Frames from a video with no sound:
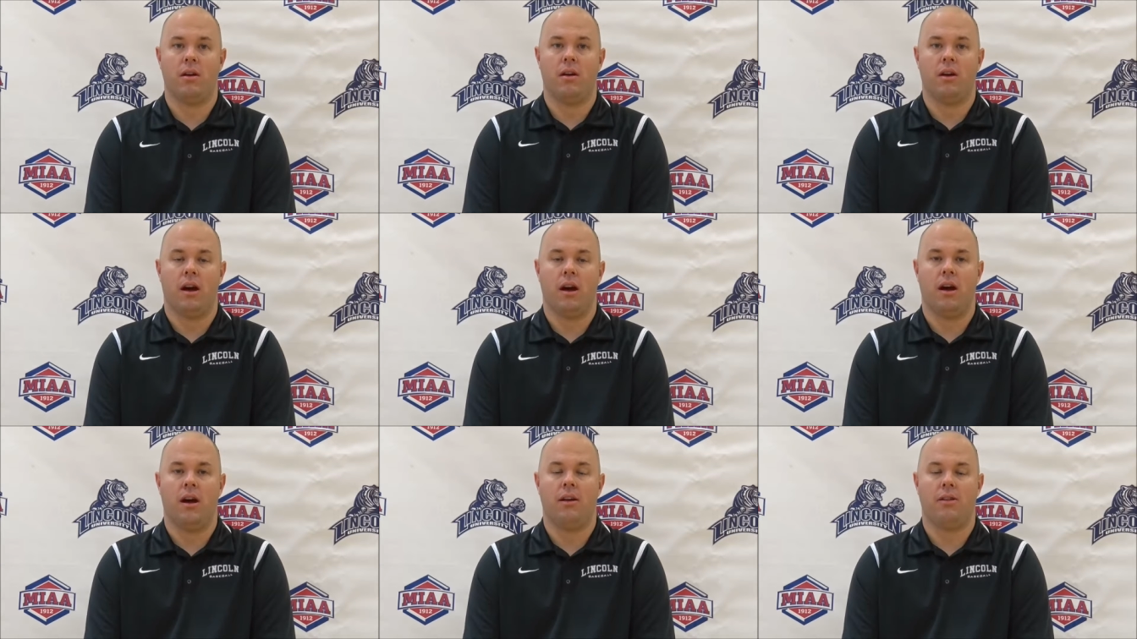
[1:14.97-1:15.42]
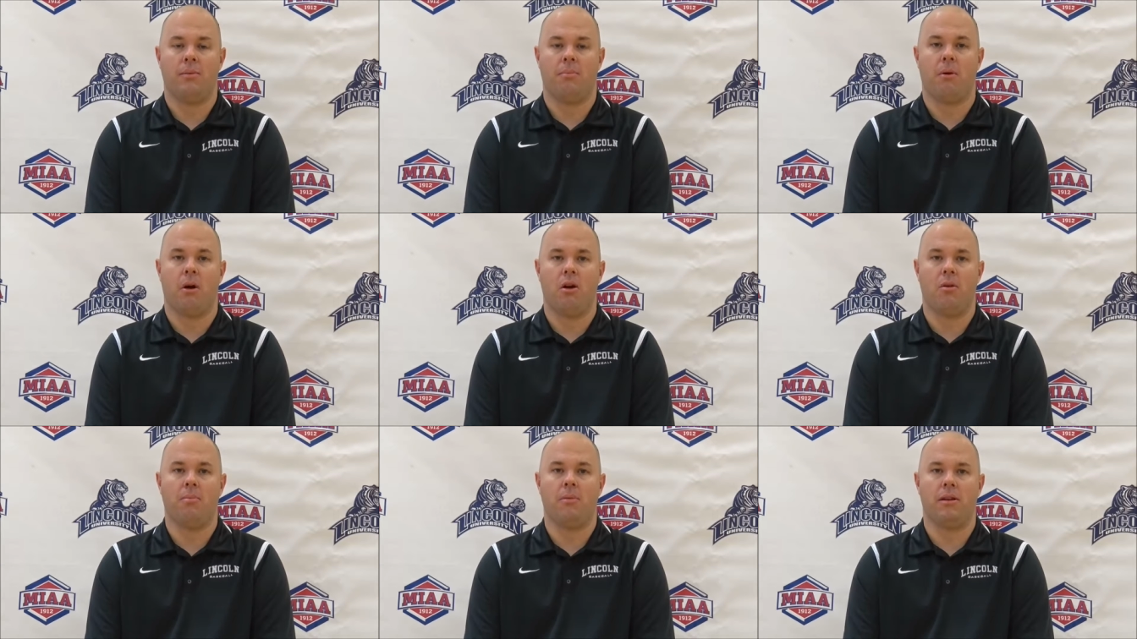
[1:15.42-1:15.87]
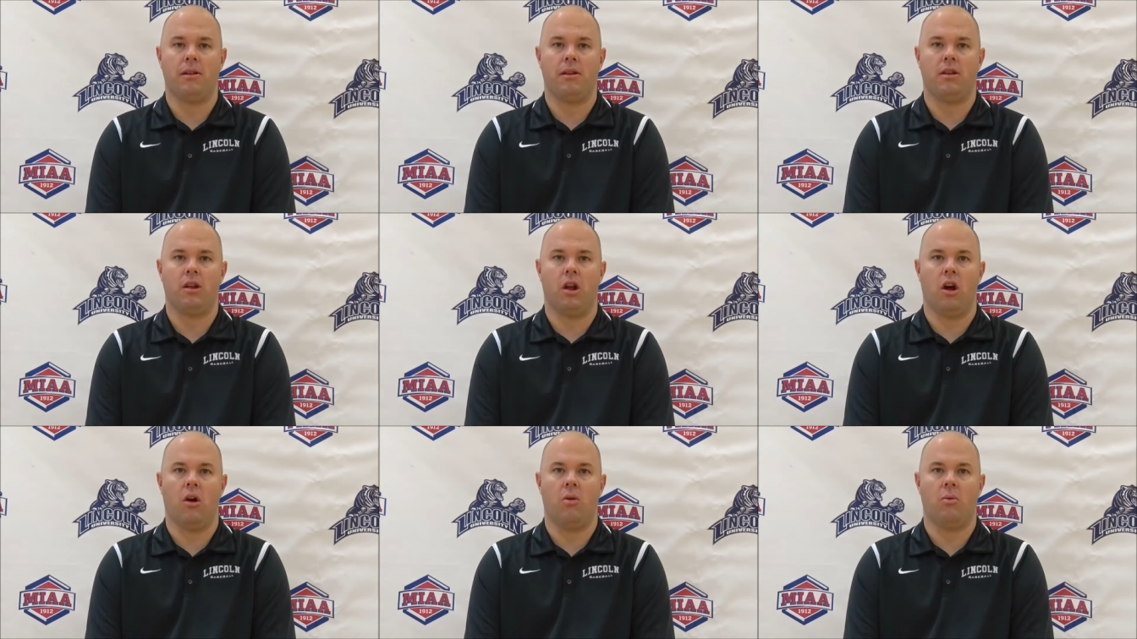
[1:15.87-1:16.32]
uh, department.
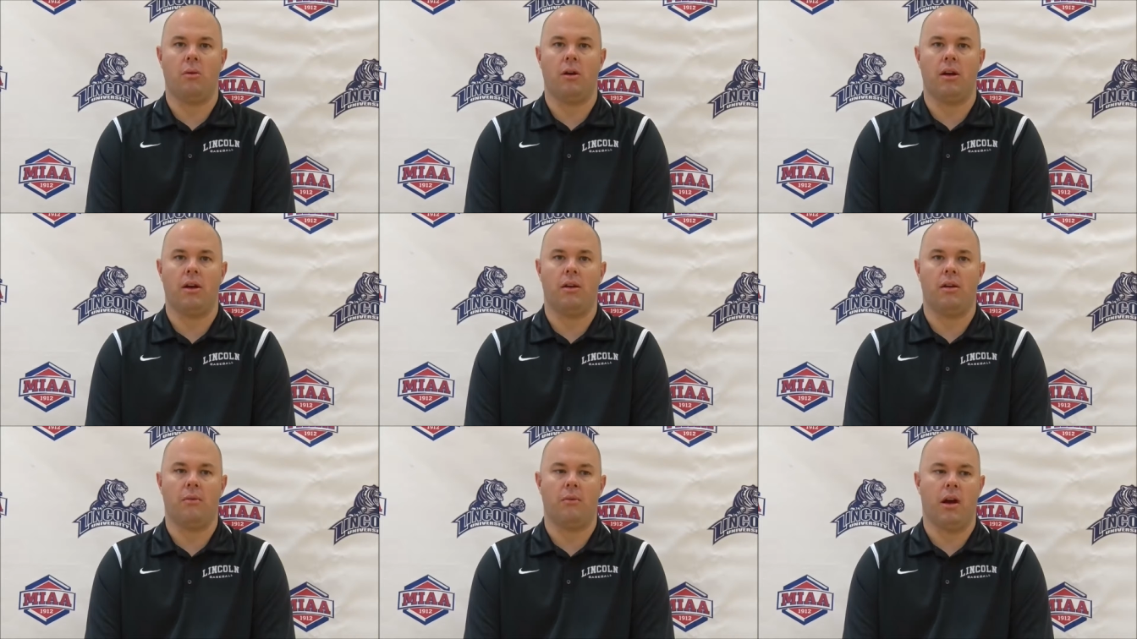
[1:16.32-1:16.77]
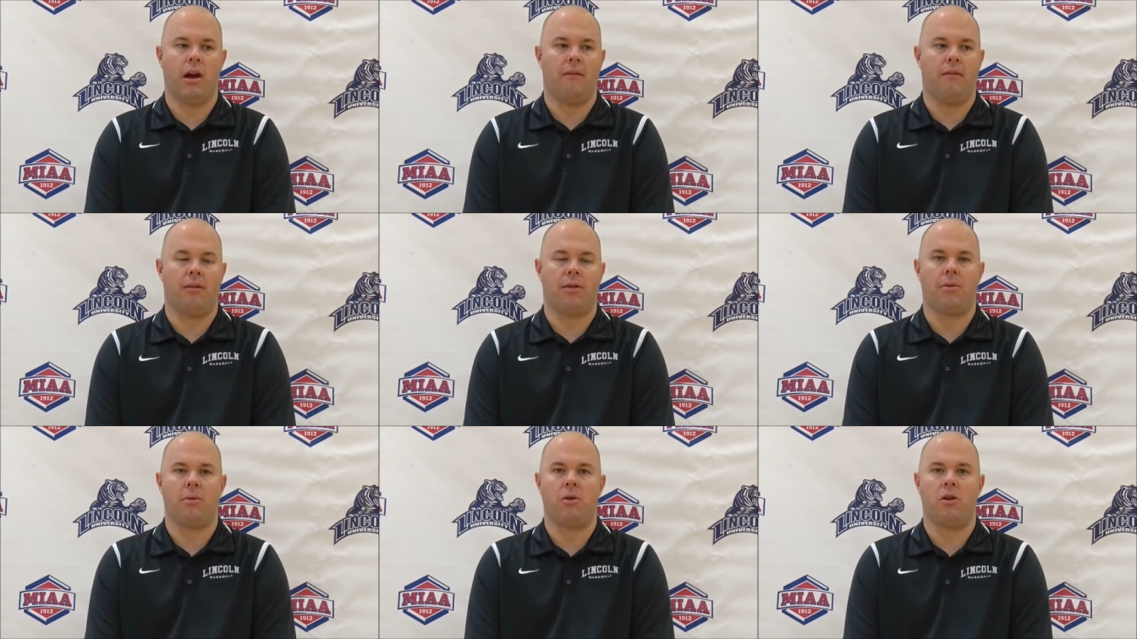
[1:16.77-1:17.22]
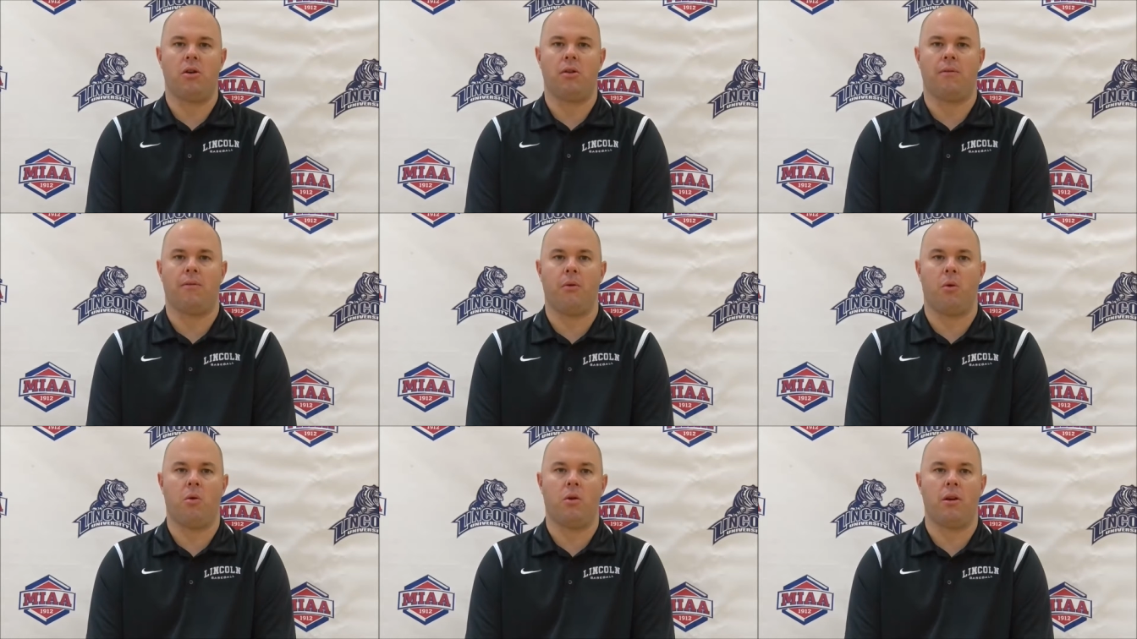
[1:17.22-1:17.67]
You know, every three and a
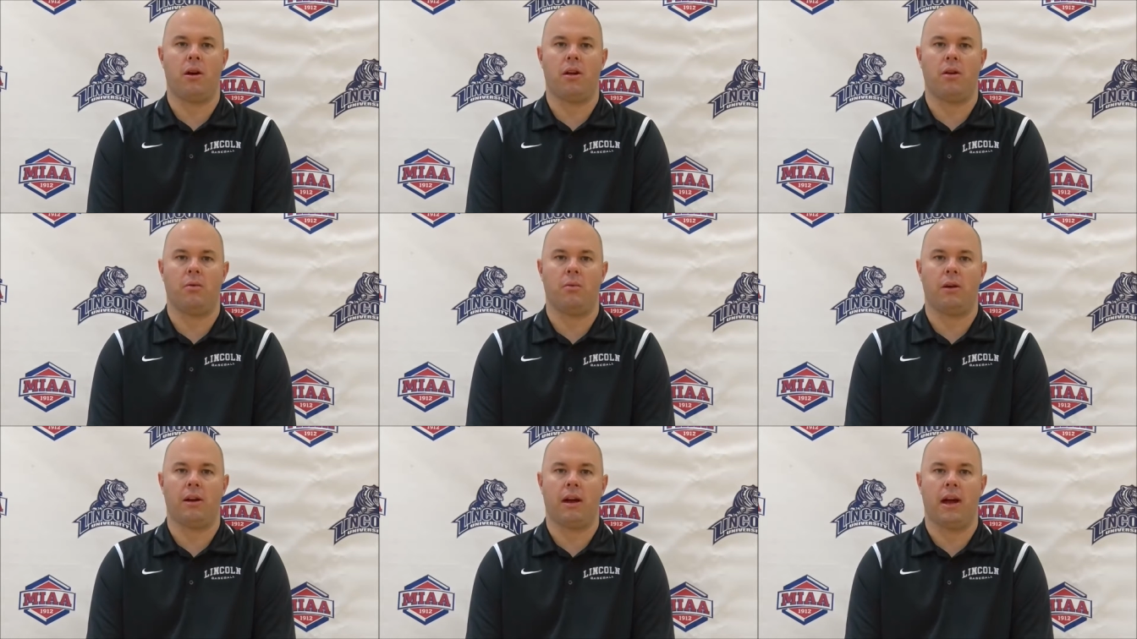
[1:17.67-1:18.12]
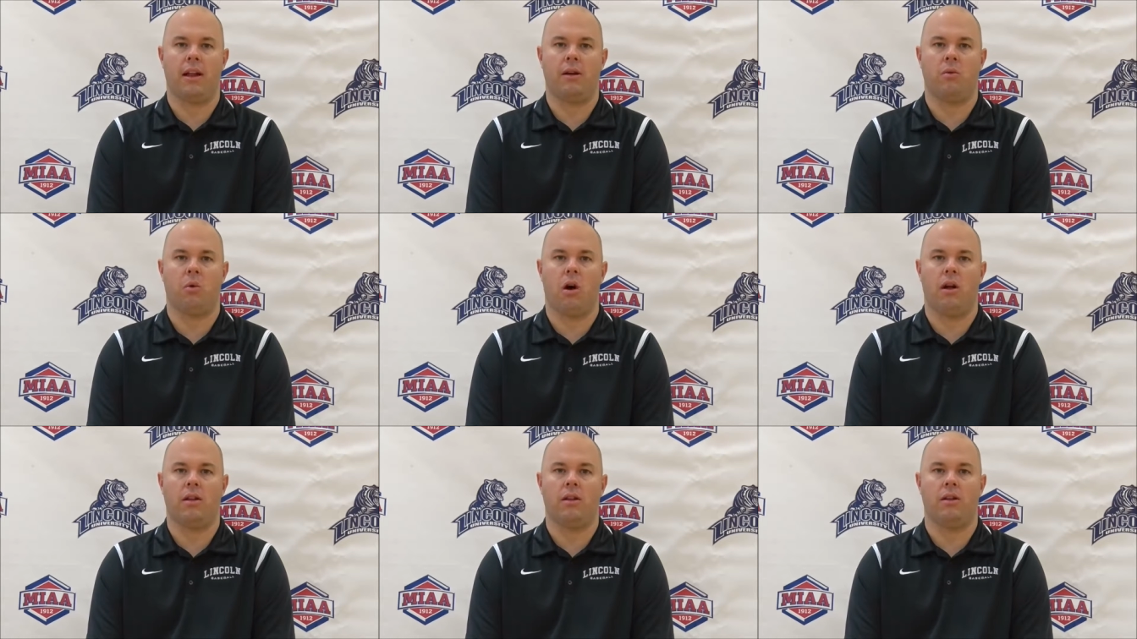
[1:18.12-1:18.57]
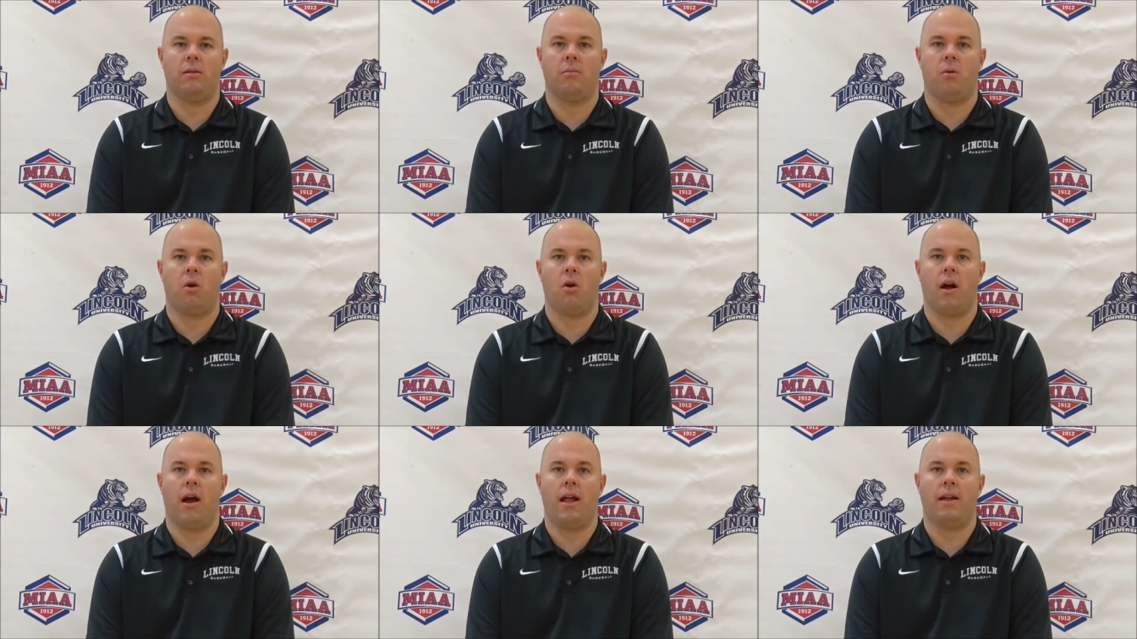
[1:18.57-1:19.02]
four hitter, we kind of want a little
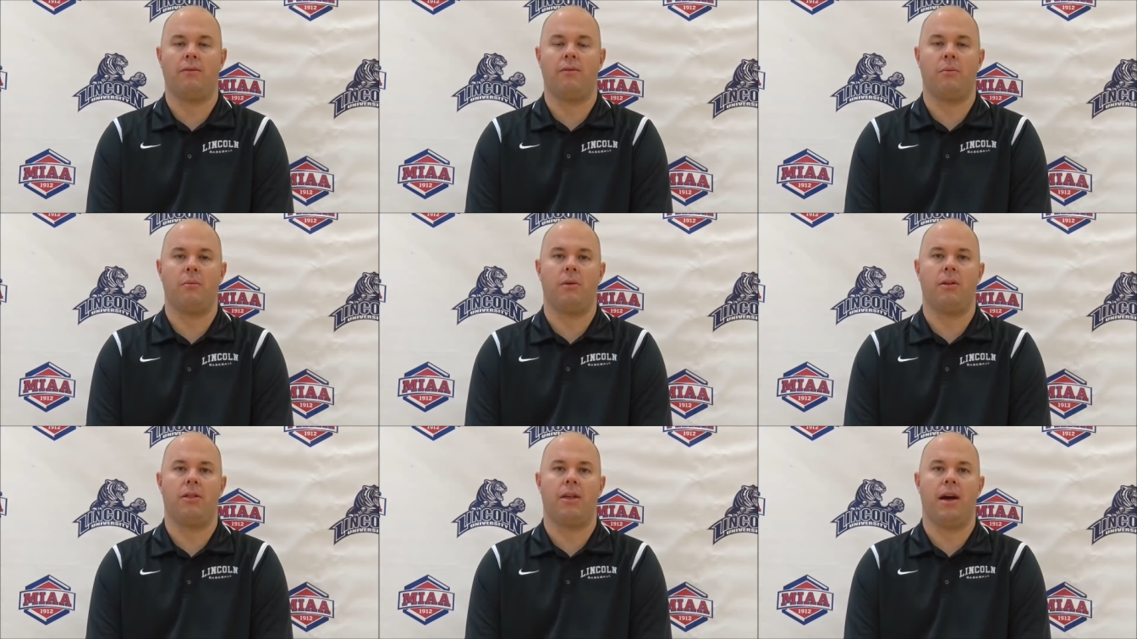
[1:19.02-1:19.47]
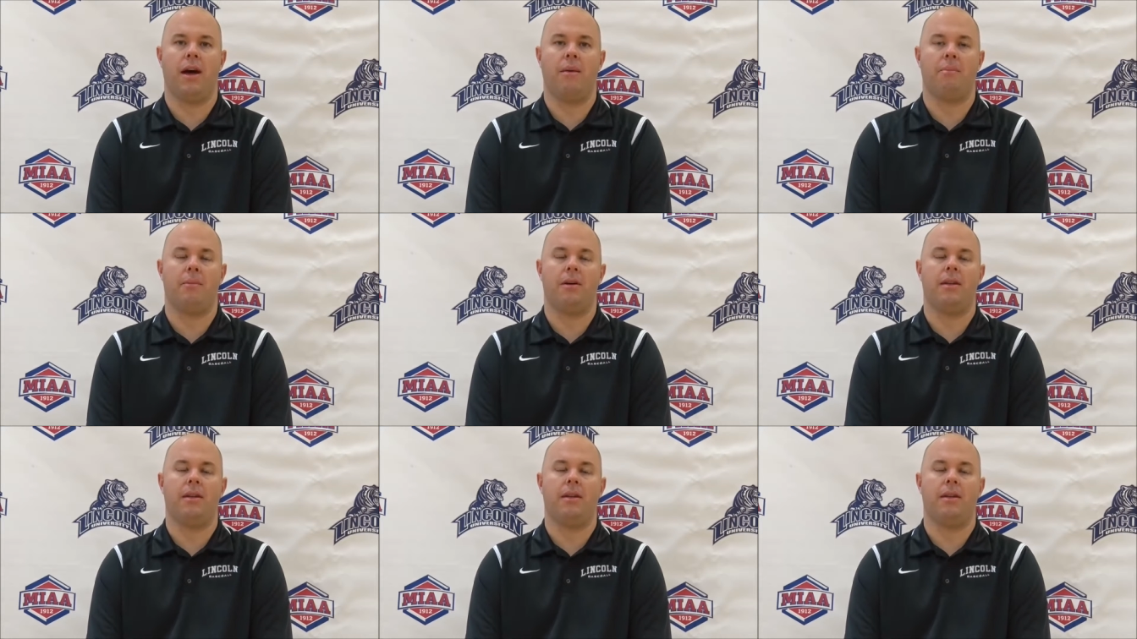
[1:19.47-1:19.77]
more out of him with that.